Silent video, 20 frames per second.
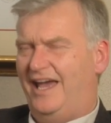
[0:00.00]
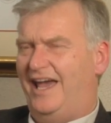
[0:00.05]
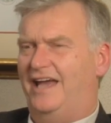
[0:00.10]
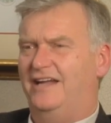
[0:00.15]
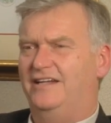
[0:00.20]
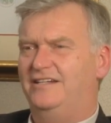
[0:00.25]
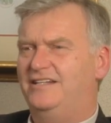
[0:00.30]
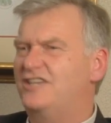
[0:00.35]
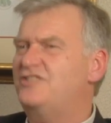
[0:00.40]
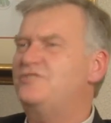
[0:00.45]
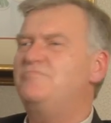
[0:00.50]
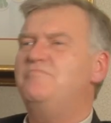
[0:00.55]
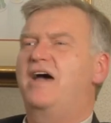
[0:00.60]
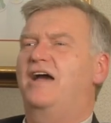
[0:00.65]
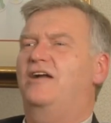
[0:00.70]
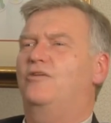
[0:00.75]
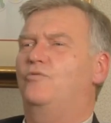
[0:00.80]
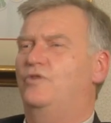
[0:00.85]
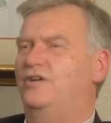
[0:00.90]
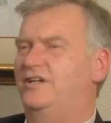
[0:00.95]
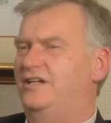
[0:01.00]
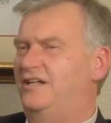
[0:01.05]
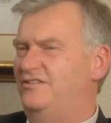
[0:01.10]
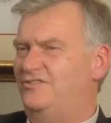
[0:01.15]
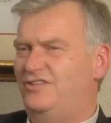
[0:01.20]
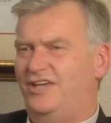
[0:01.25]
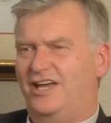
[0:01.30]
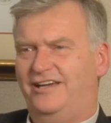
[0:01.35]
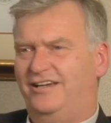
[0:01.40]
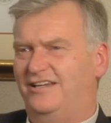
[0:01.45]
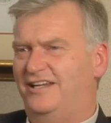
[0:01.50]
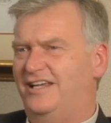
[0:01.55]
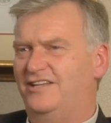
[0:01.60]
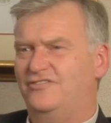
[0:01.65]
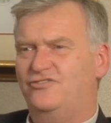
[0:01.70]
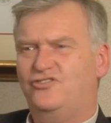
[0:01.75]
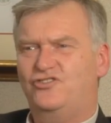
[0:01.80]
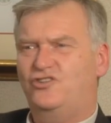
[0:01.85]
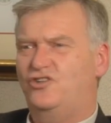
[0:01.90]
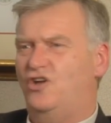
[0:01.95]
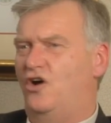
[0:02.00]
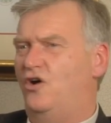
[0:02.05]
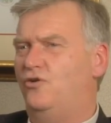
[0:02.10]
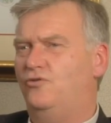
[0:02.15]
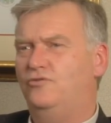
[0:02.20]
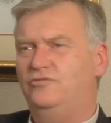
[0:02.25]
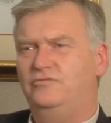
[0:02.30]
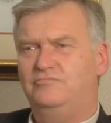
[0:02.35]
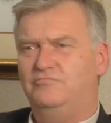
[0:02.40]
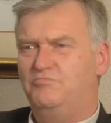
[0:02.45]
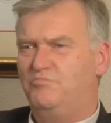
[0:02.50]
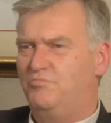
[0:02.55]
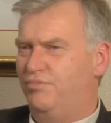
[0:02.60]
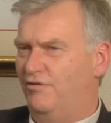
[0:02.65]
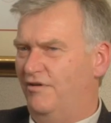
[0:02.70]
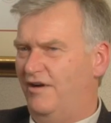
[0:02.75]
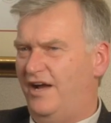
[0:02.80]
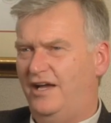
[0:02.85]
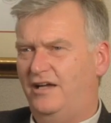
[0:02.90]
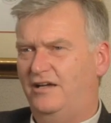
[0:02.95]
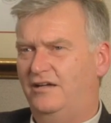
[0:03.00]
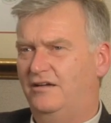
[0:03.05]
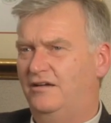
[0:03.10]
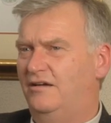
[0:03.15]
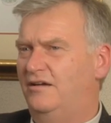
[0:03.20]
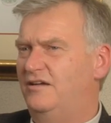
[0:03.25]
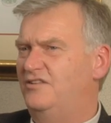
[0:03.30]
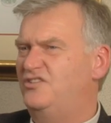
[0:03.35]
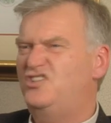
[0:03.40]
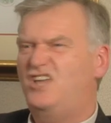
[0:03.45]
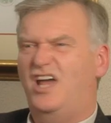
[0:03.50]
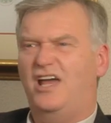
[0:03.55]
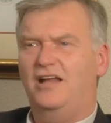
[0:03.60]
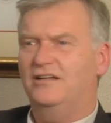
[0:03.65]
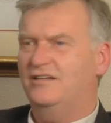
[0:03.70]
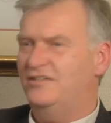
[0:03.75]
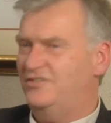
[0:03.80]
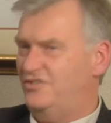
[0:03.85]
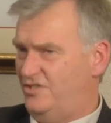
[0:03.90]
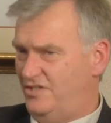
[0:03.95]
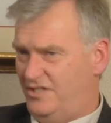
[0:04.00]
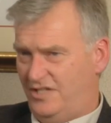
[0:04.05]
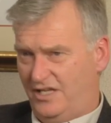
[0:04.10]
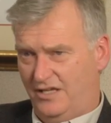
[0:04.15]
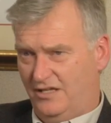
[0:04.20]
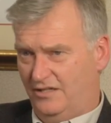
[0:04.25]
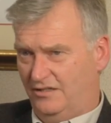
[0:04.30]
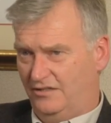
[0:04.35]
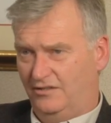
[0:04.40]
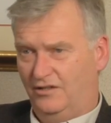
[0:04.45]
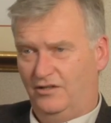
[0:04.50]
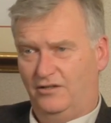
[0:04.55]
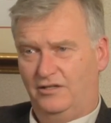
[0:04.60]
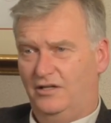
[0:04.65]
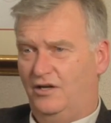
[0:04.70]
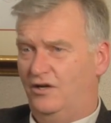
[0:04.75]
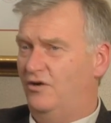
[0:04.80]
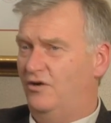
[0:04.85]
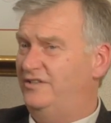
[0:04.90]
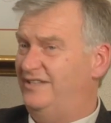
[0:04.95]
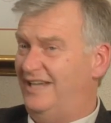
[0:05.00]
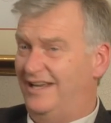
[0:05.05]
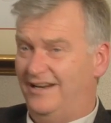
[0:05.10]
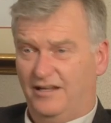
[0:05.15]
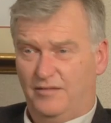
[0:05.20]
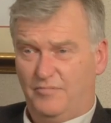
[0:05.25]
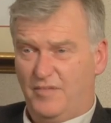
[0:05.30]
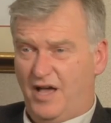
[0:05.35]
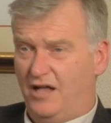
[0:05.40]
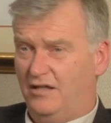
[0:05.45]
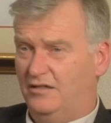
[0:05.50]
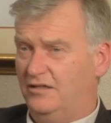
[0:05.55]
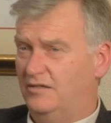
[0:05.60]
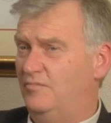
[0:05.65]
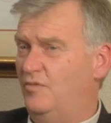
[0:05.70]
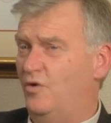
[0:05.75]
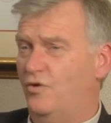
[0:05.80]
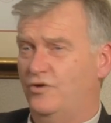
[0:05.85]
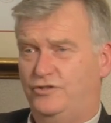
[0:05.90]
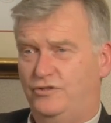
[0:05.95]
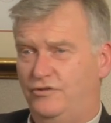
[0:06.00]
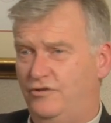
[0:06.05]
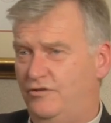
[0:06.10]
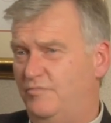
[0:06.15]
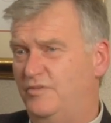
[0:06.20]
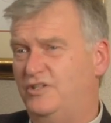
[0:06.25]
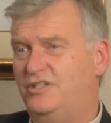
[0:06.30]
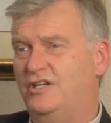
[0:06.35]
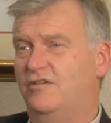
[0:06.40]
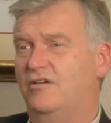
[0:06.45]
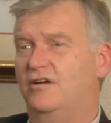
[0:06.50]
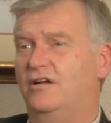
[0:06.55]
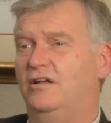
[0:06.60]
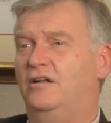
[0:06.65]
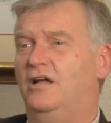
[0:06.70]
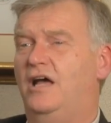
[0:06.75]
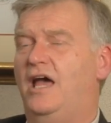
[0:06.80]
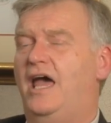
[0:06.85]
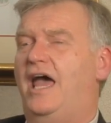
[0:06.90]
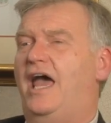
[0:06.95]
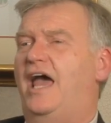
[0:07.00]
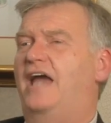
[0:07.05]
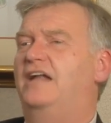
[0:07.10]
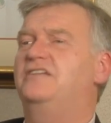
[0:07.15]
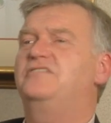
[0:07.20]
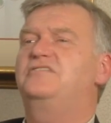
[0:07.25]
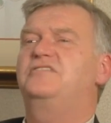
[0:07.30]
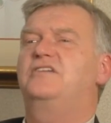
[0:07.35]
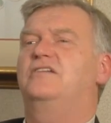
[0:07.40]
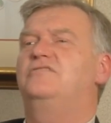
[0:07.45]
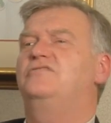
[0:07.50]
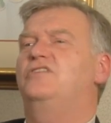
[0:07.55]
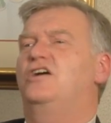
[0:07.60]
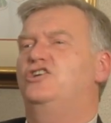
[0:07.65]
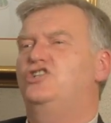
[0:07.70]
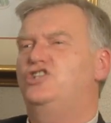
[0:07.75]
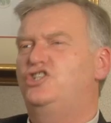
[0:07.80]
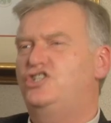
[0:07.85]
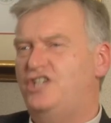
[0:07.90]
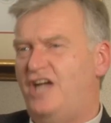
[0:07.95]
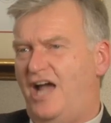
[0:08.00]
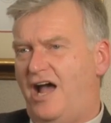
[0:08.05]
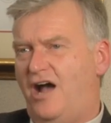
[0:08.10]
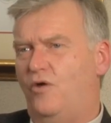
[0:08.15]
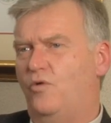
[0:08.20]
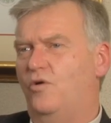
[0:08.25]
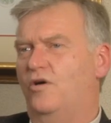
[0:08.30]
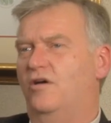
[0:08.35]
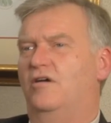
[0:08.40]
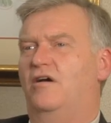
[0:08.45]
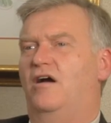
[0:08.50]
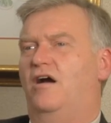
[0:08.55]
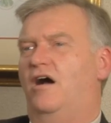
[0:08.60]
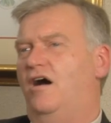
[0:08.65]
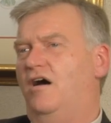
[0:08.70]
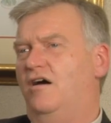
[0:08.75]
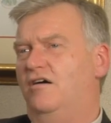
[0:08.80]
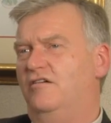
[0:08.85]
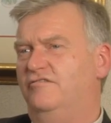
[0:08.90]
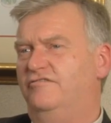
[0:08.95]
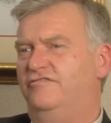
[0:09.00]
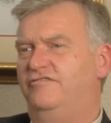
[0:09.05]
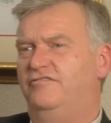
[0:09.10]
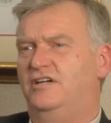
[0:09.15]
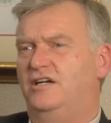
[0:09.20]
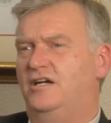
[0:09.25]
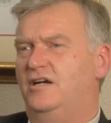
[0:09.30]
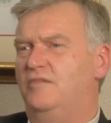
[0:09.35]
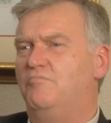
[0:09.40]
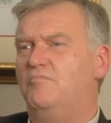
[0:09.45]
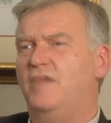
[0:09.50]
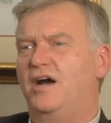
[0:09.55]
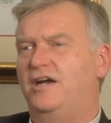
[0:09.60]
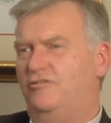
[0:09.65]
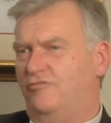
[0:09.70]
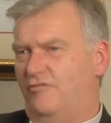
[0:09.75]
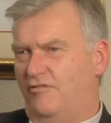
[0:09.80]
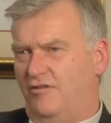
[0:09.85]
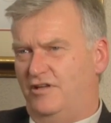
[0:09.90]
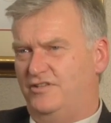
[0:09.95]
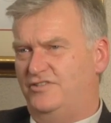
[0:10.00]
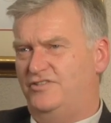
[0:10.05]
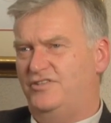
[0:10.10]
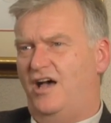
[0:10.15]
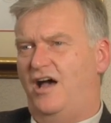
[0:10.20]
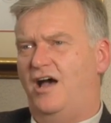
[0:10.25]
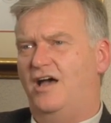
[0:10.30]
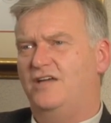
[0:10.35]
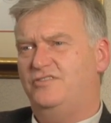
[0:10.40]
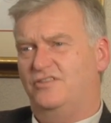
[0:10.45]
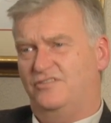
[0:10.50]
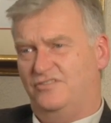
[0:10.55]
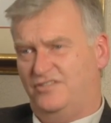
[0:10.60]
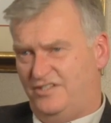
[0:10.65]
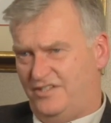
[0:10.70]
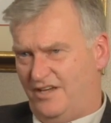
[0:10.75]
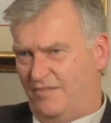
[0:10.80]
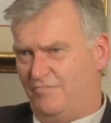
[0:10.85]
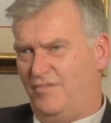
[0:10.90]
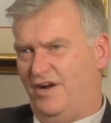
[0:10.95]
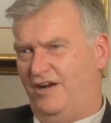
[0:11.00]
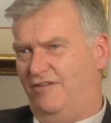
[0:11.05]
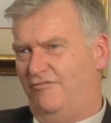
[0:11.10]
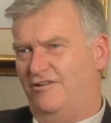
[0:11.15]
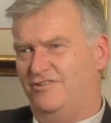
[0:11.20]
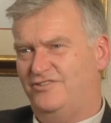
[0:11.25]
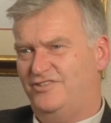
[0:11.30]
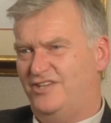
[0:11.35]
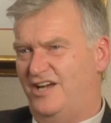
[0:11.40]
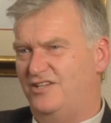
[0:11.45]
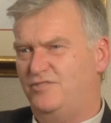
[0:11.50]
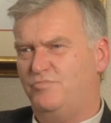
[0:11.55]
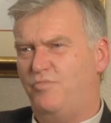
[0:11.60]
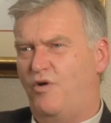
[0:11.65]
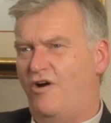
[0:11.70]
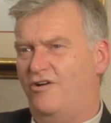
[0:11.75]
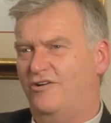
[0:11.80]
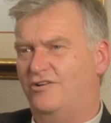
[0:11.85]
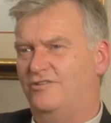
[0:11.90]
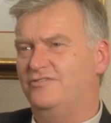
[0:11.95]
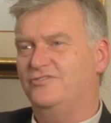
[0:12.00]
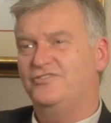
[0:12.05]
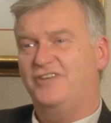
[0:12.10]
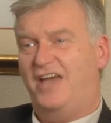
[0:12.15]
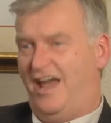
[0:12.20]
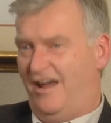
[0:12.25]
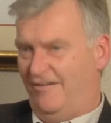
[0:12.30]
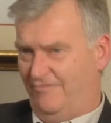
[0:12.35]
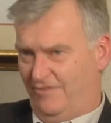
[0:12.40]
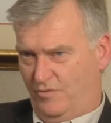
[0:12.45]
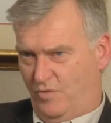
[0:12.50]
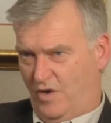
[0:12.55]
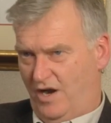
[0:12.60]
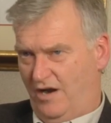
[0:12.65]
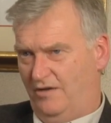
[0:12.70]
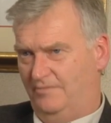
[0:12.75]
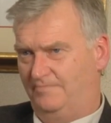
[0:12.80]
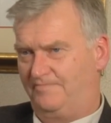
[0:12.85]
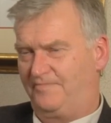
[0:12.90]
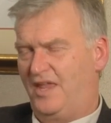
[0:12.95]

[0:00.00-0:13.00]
And it doesn't matter what it hits. It can hit stone, brick, stainless steel, dental amalgam, or tooth material, and it sends a shower of micron size and submicron size particles everywhere.